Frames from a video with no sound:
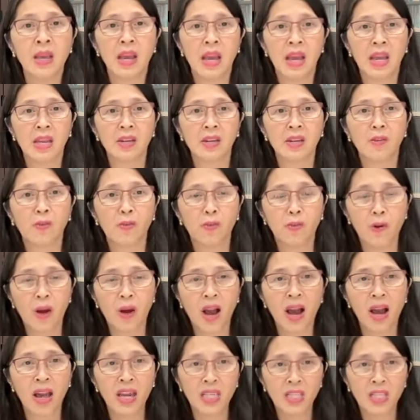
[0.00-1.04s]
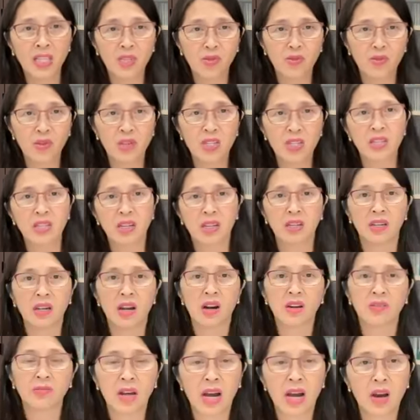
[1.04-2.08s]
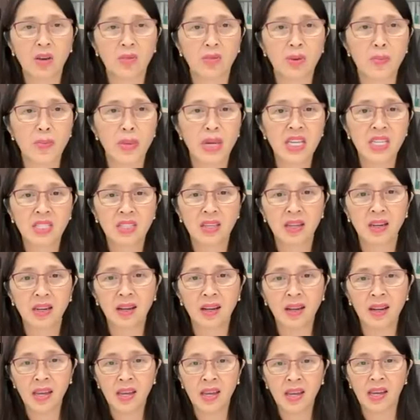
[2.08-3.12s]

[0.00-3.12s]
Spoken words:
and the wise vision of our minister